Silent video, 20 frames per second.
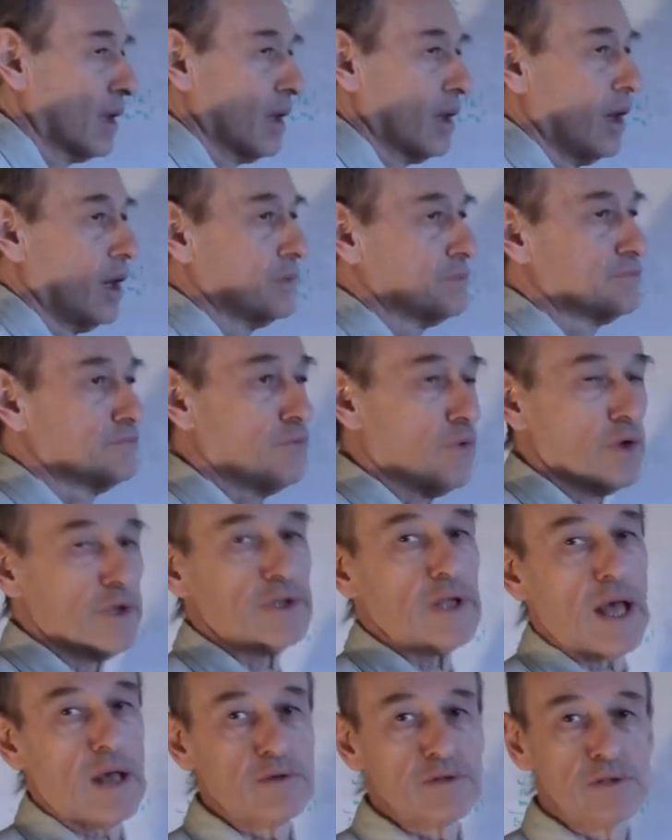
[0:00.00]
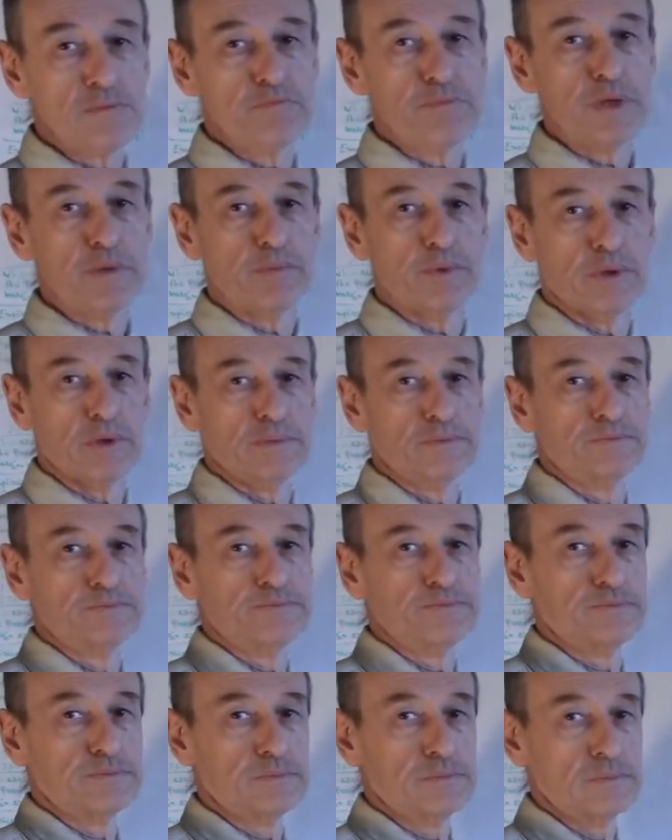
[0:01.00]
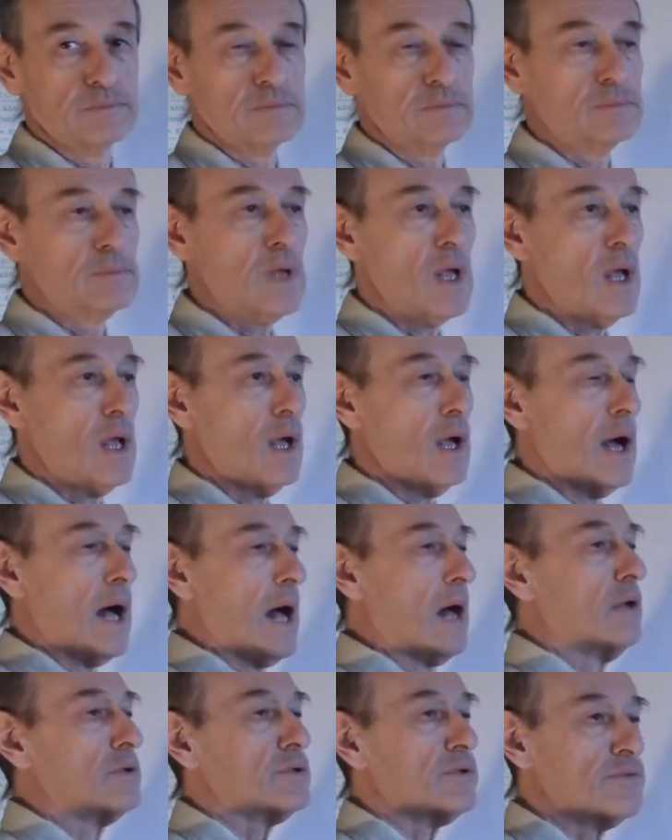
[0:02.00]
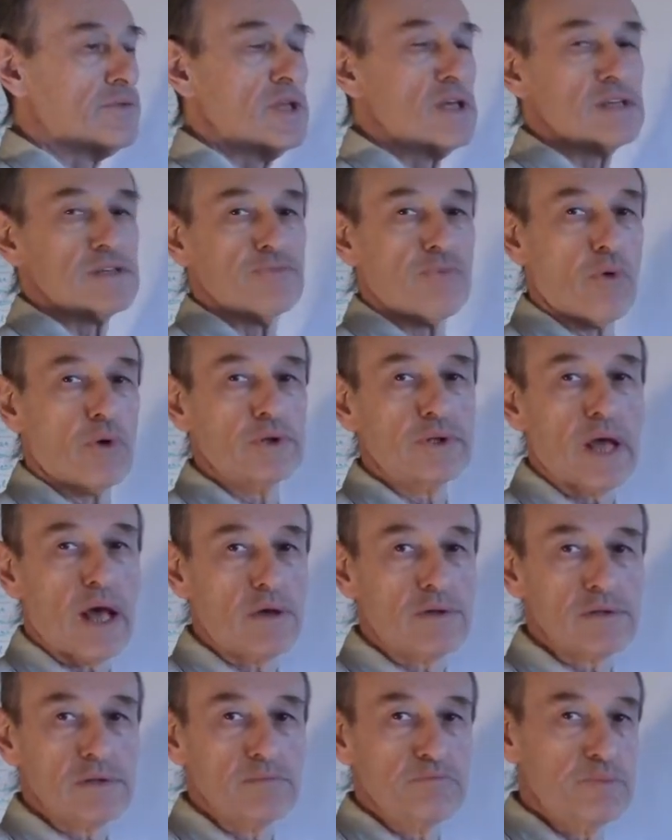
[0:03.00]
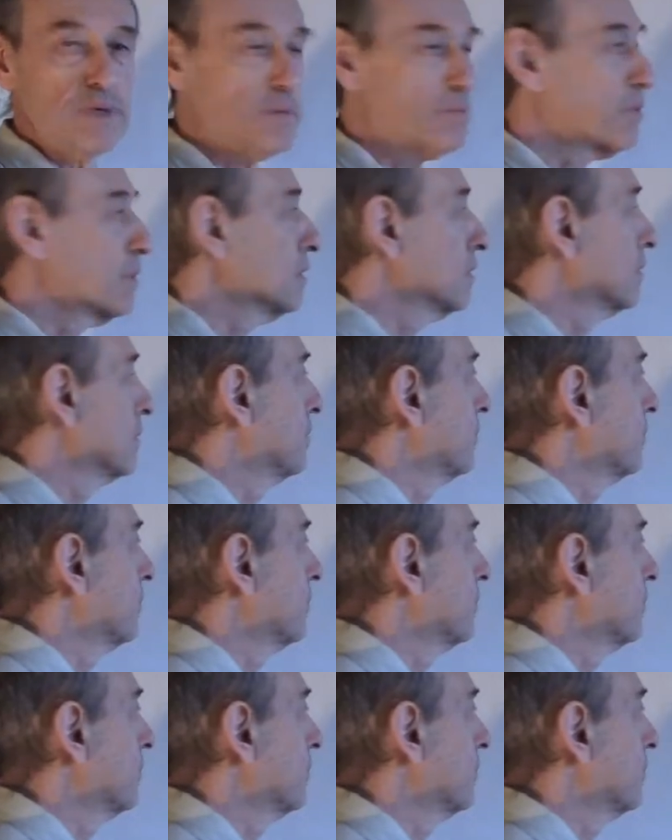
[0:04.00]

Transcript: of 4,000 people out of these 4,000 people,